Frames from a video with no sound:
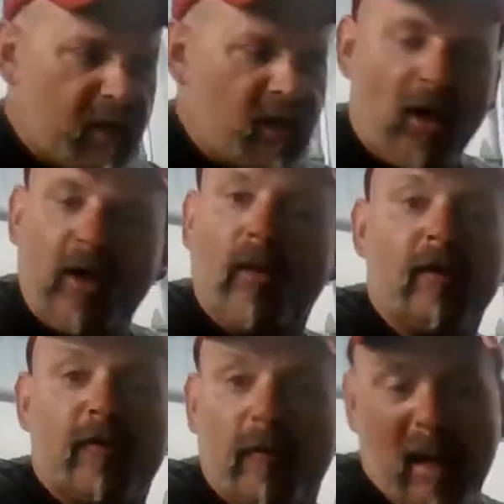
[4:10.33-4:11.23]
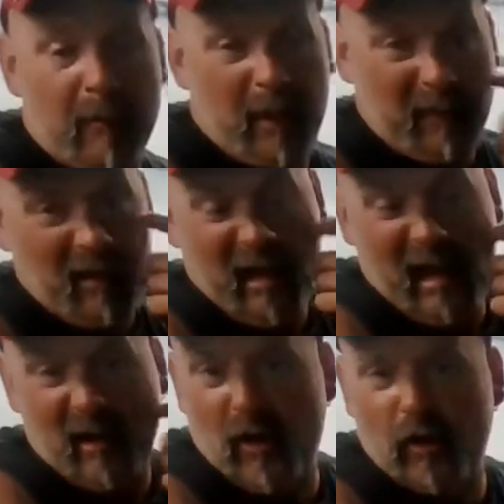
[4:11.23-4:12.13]
It can only run for maybe,
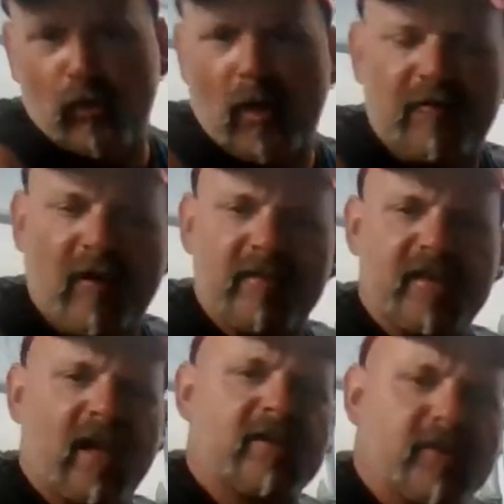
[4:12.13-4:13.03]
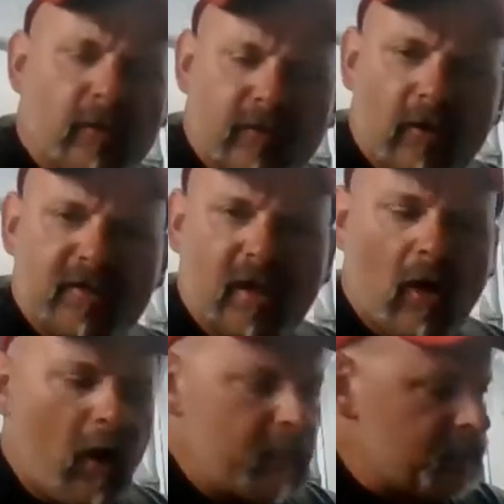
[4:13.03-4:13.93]
25 seconds till it starts to get
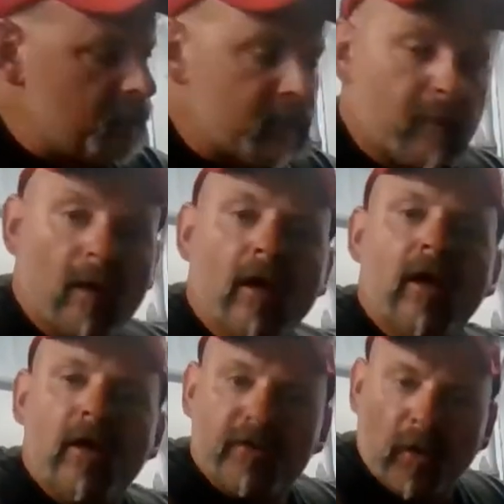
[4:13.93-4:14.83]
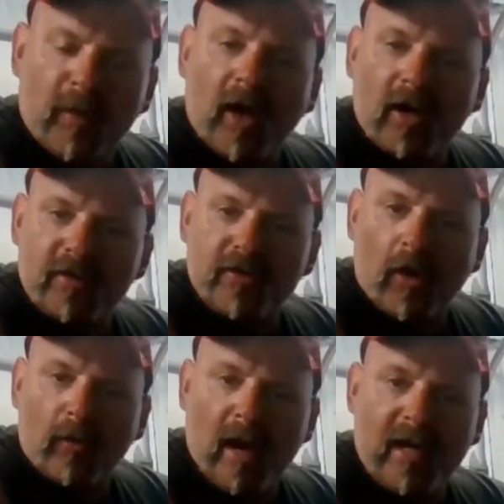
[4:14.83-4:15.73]
hot. So we got to
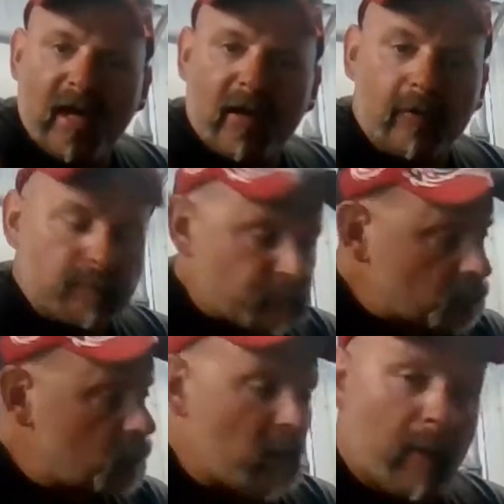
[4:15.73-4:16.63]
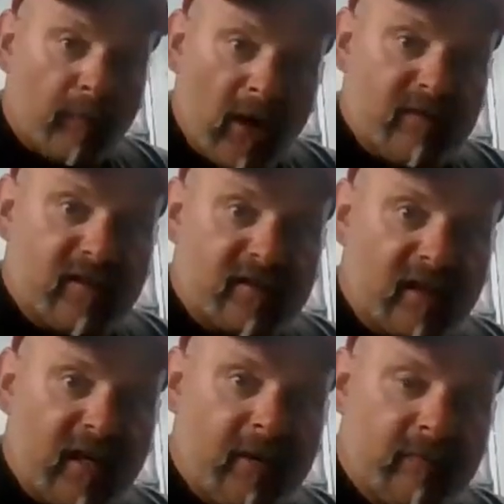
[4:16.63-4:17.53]
install a radiator. Now
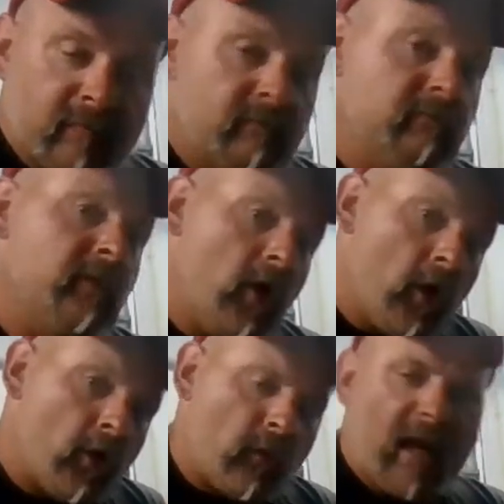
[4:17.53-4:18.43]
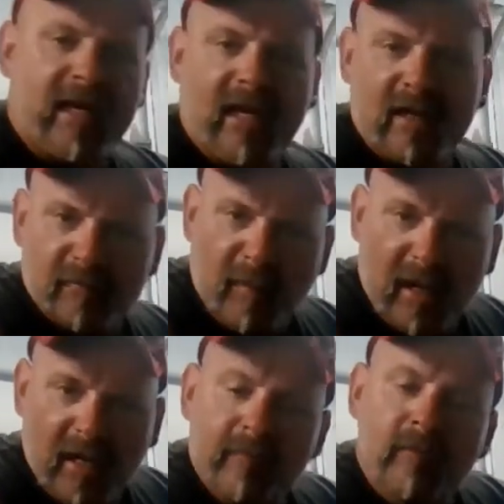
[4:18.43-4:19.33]
previously, Randy and his
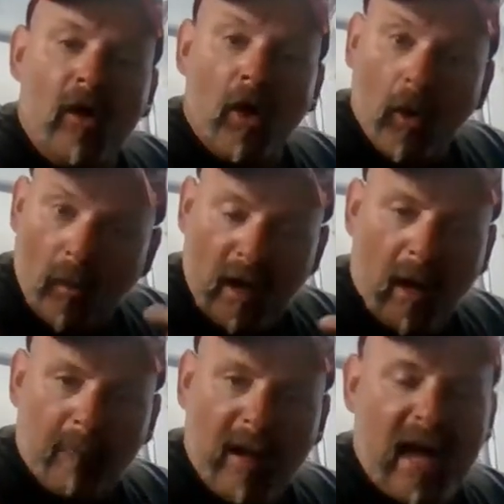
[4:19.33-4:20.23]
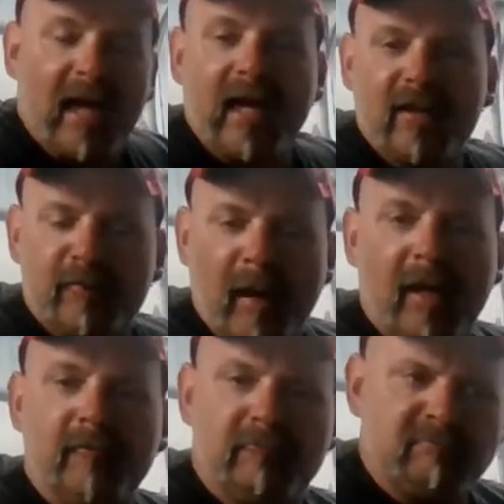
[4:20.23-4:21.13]
buddy went out back and
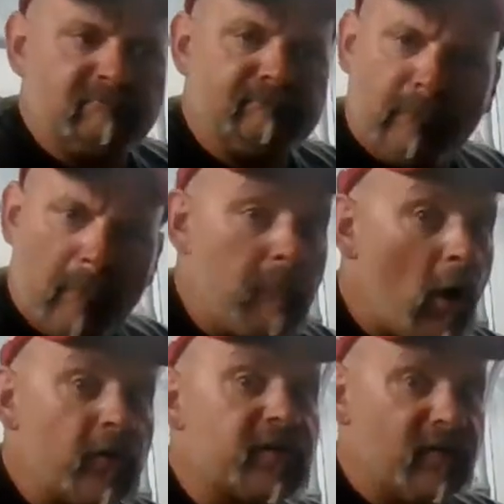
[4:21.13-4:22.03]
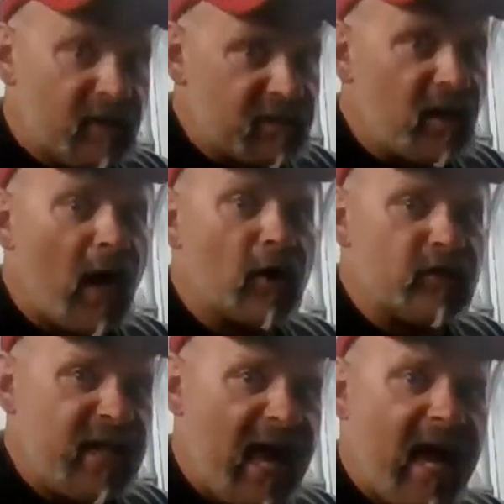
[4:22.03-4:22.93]
spent most of an entire
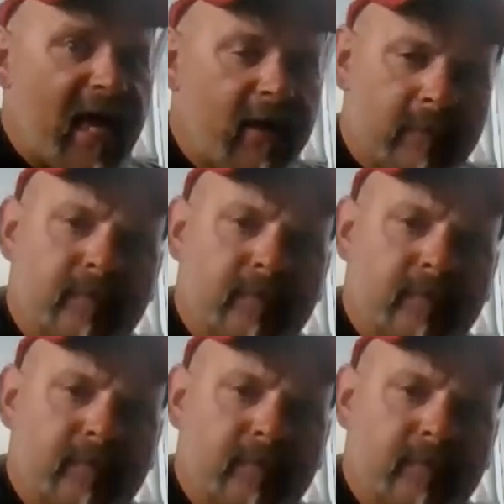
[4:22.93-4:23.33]
day